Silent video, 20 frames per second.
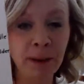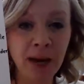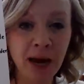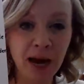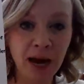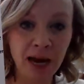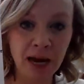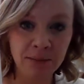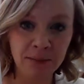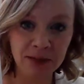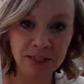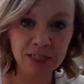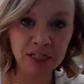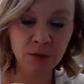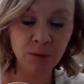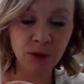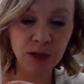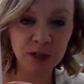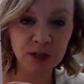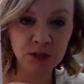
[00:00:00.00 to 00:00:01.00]
I did
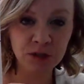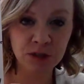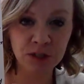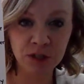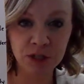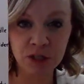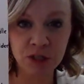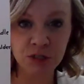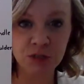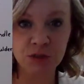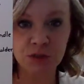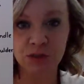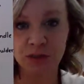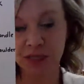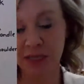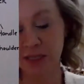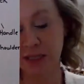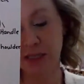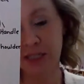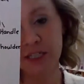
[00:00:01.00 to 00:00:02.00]
want you to choose
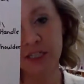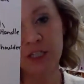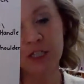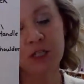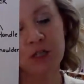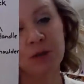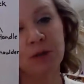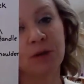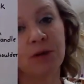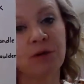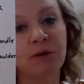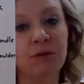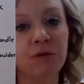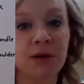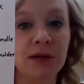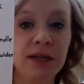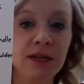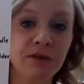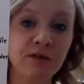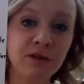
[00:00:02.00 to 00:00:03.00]
at least 2 or
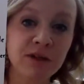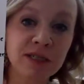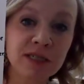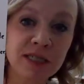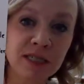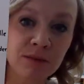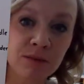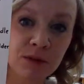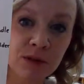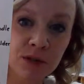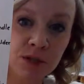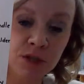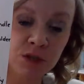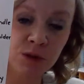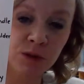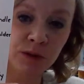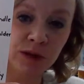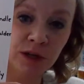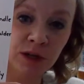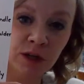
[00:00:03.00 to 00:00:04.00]
3 different symbols
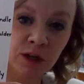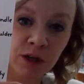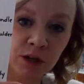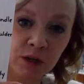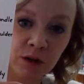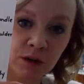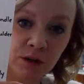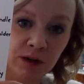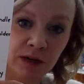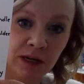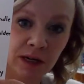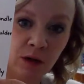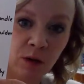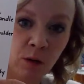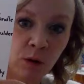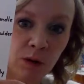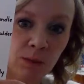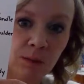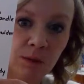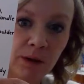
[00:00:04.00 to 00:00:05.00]
to include and
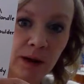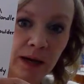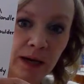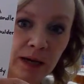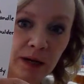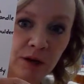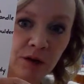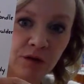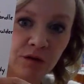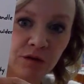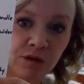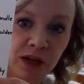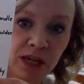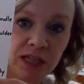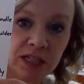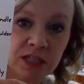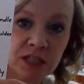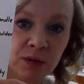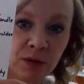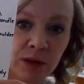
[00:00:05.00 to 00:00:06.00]
incorporate in your
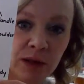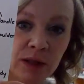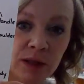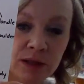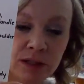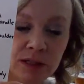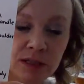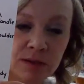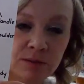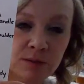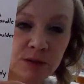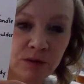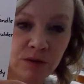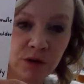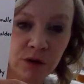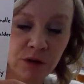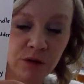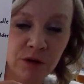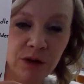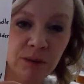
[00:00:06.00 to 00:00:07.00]
vase. So I looked at some
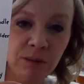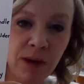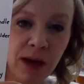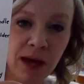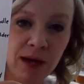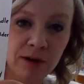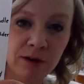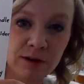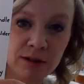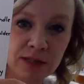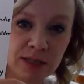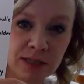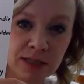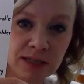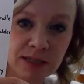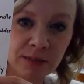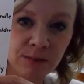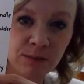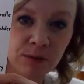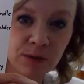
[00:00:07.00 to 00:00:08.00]
different Greek patterns and
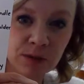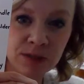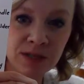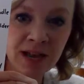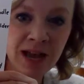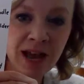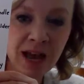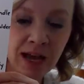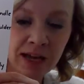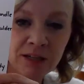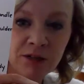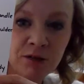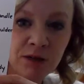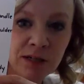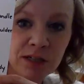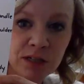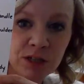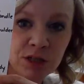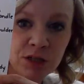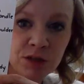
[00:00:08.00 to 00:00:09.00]
symbols. I tried
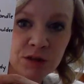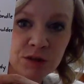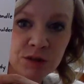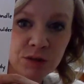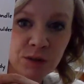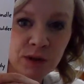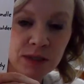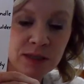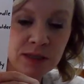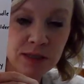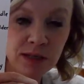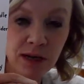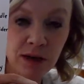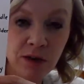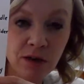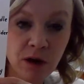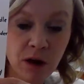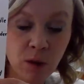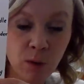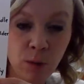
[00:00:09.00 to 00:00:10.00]
to choose ones that I
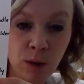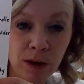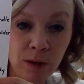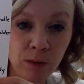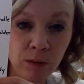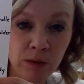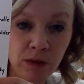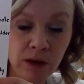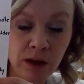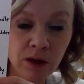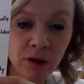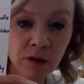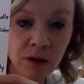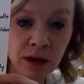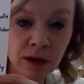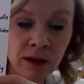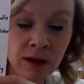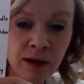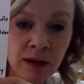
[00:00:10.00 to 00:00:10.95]
thought went with Hera.